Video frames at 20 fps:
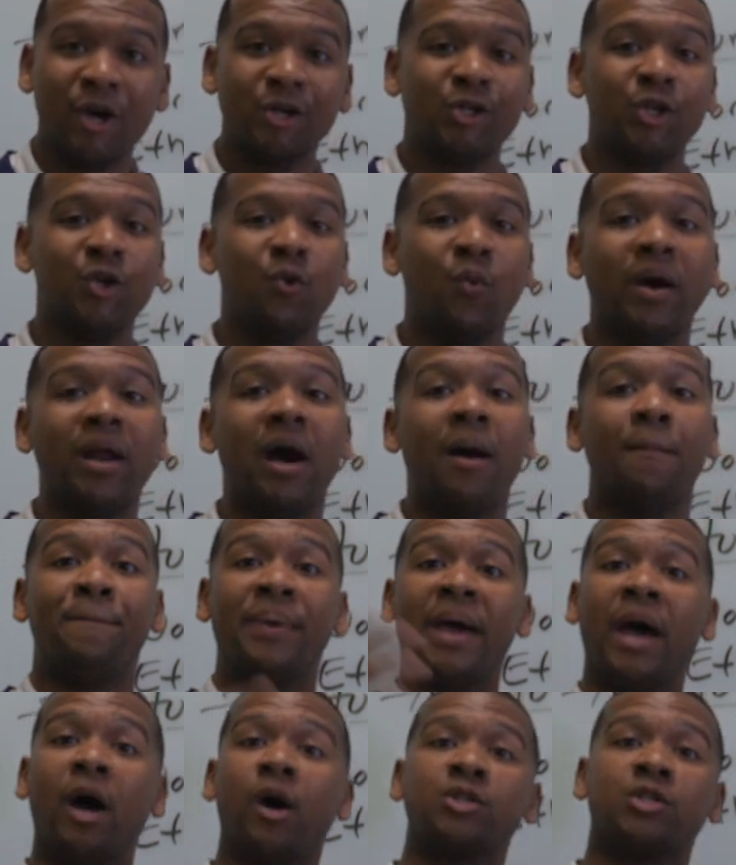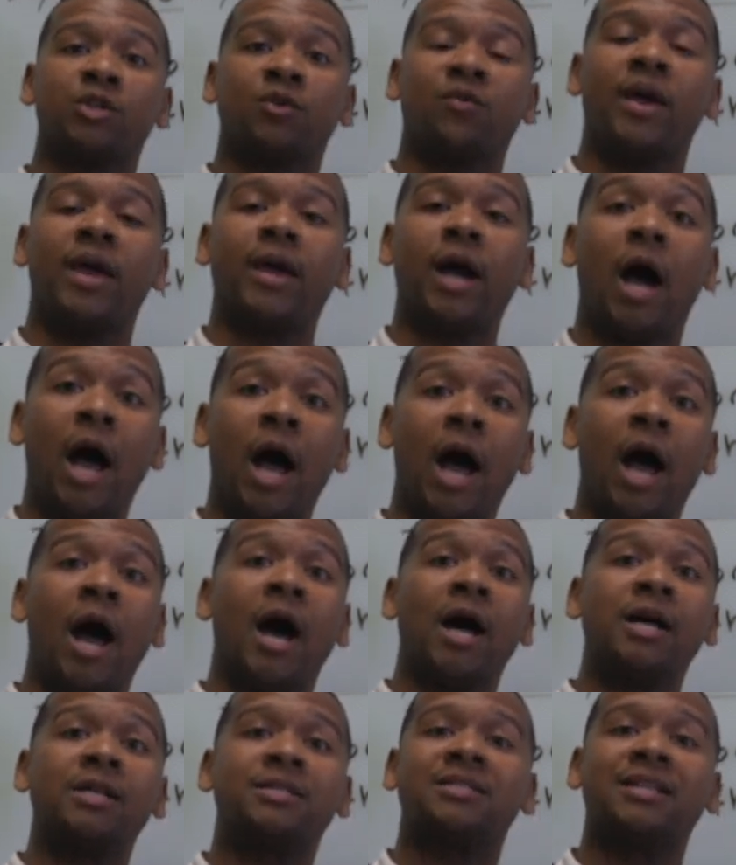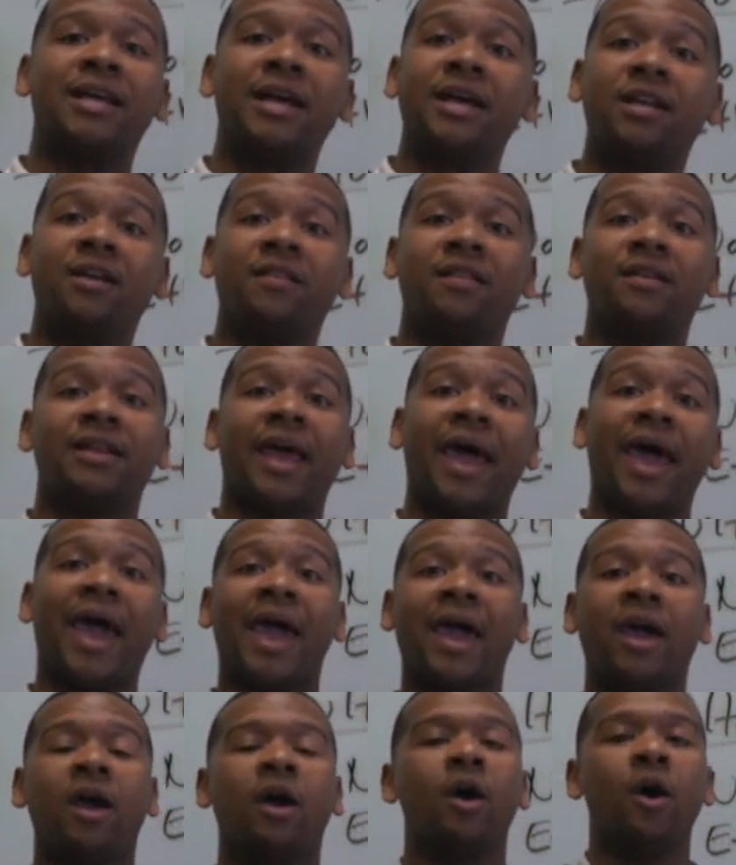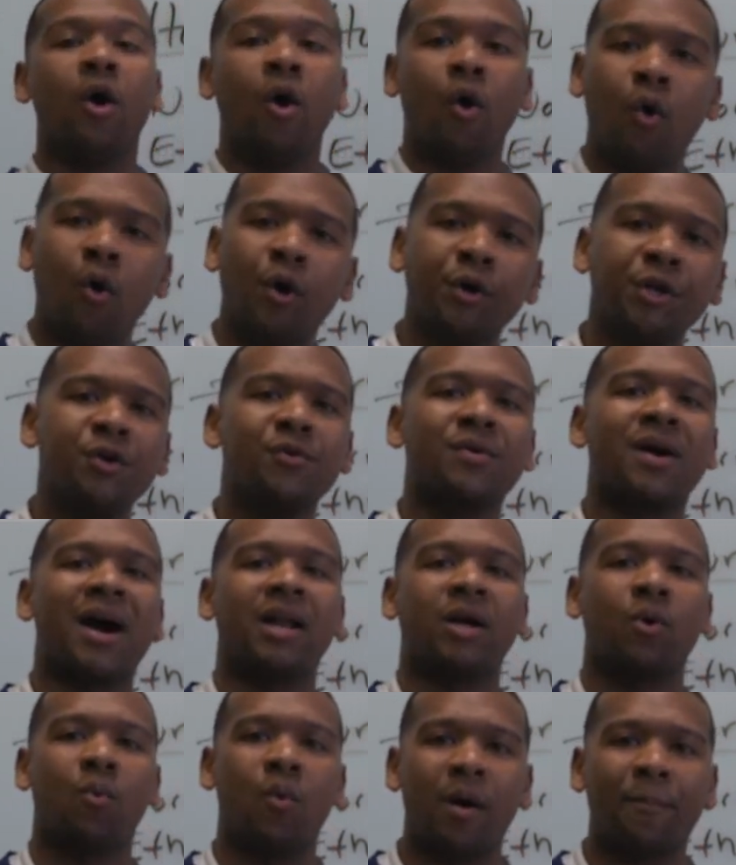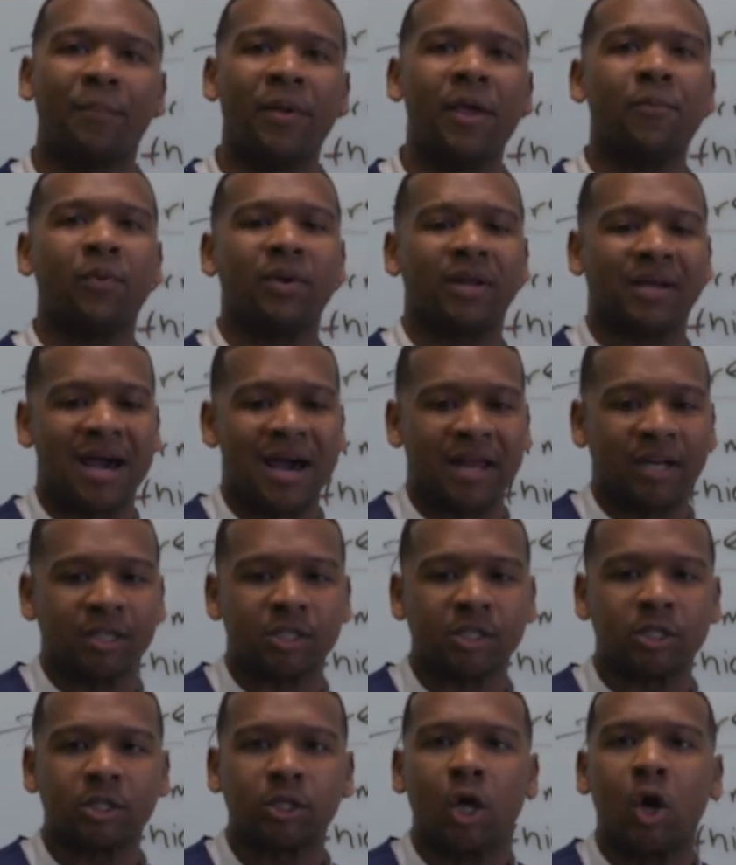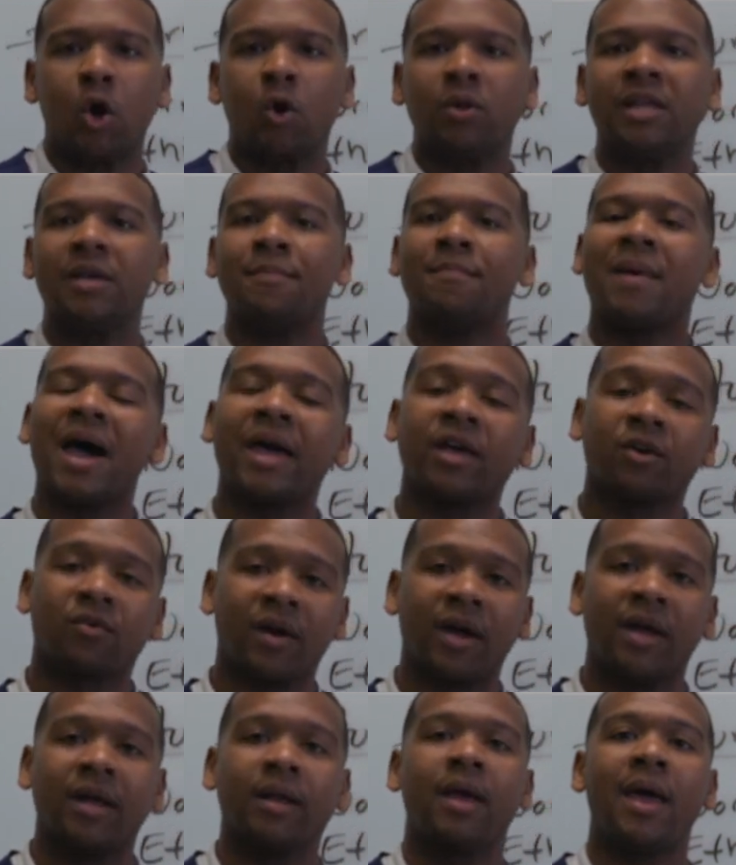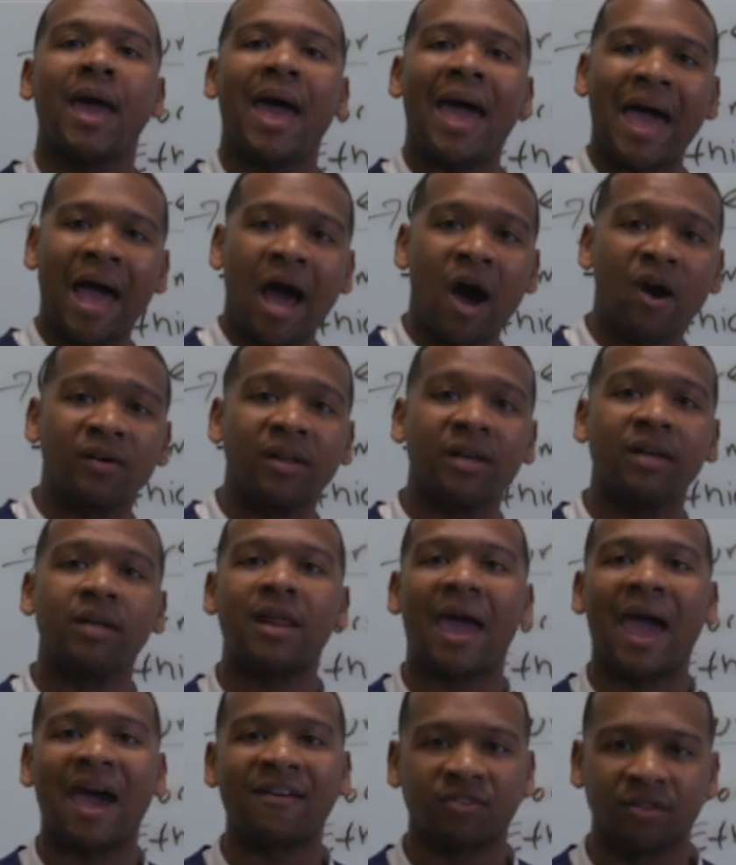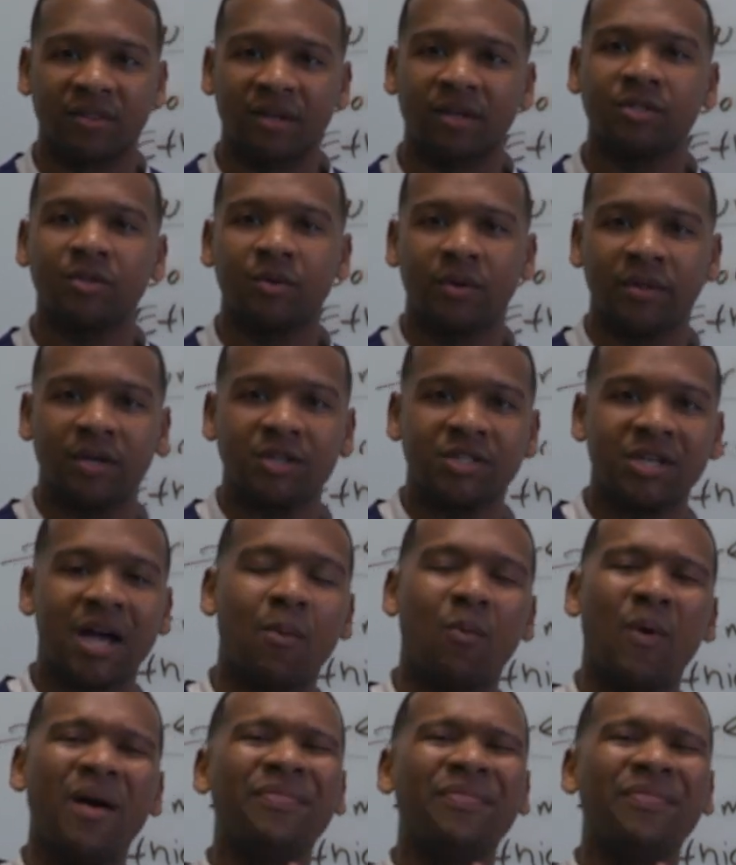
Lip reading: Do you want a bell to ring? Oh, it's the end of the day. Or do you kind of want people to kind of slowly migrate out and after they're doing their job?